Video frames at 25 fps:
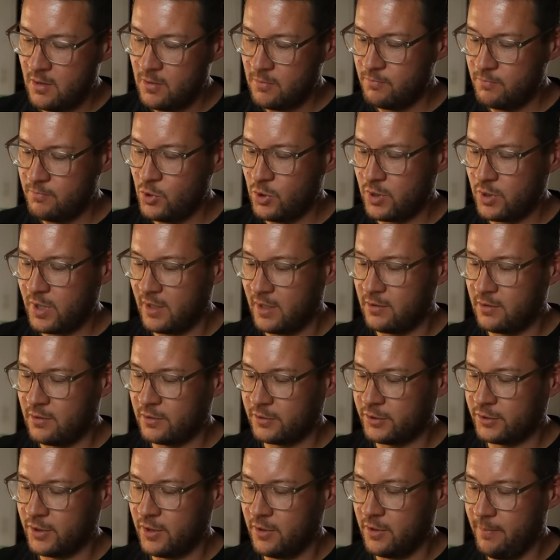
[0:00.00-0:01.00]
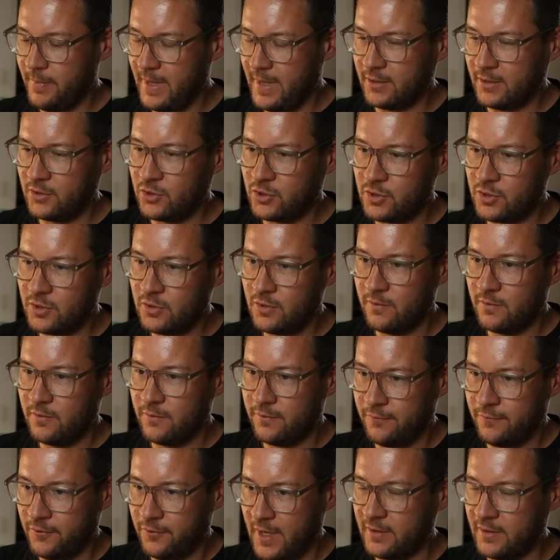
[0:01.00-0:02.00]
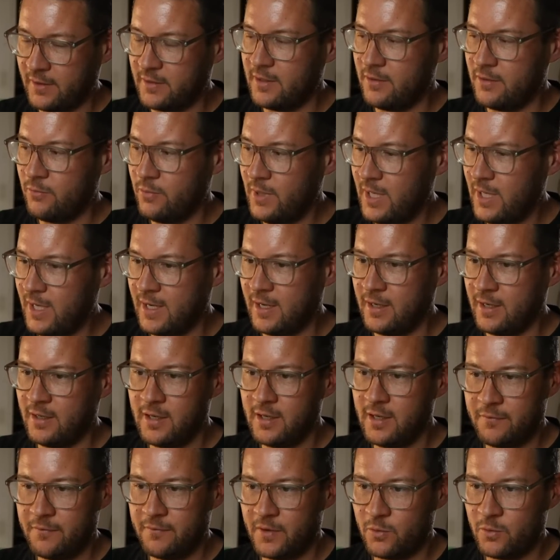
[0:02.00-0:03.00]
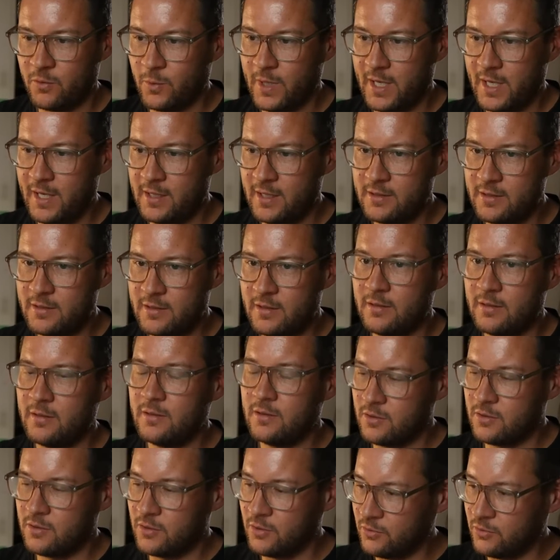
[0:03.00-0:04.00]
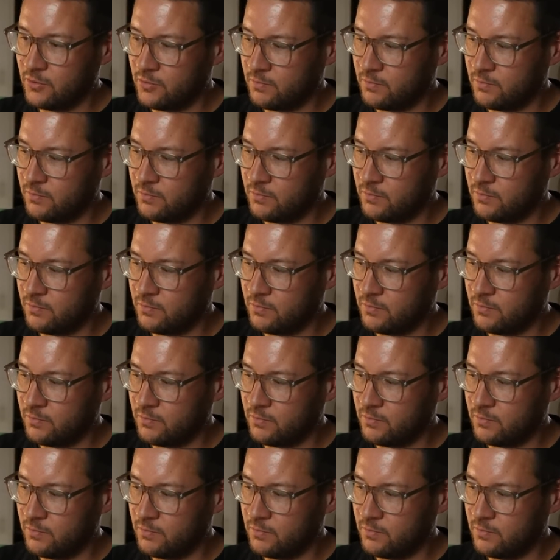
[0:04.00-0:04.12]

You can also match front and rear in different ways to